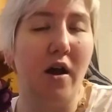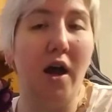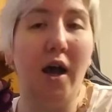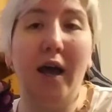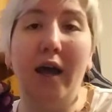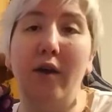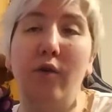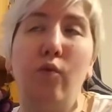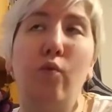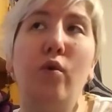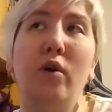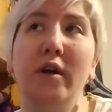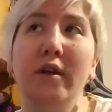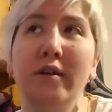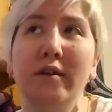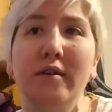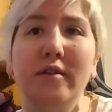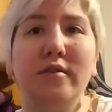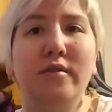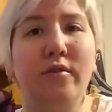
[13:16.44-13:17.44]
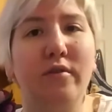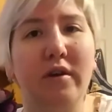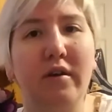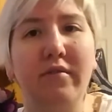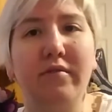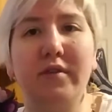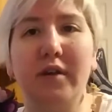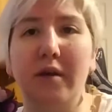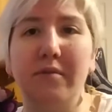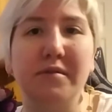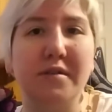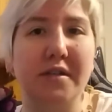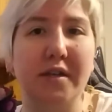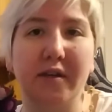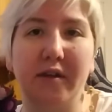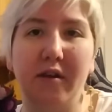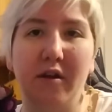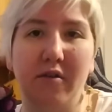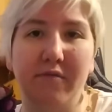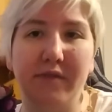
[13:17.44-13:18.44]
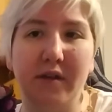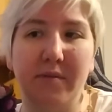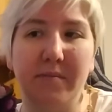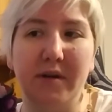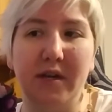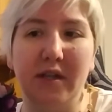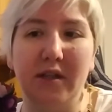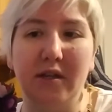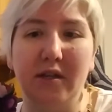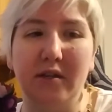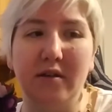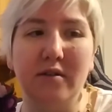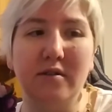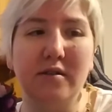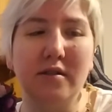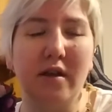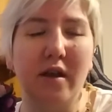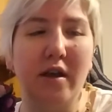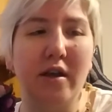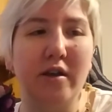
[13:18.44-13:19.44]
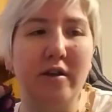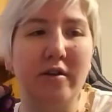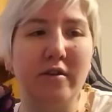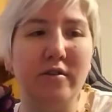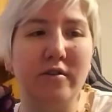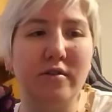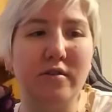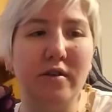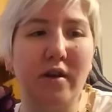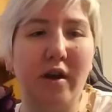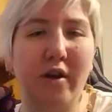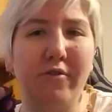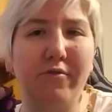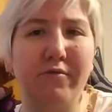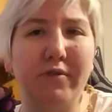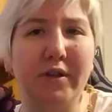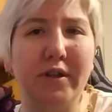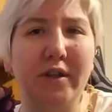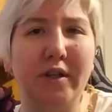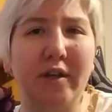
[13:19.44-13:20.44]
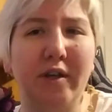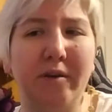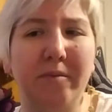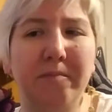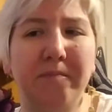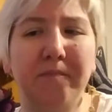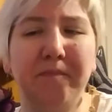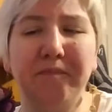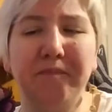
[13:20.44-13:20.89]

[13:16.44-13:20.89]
I, one, don't have time to take care of that many things, and I really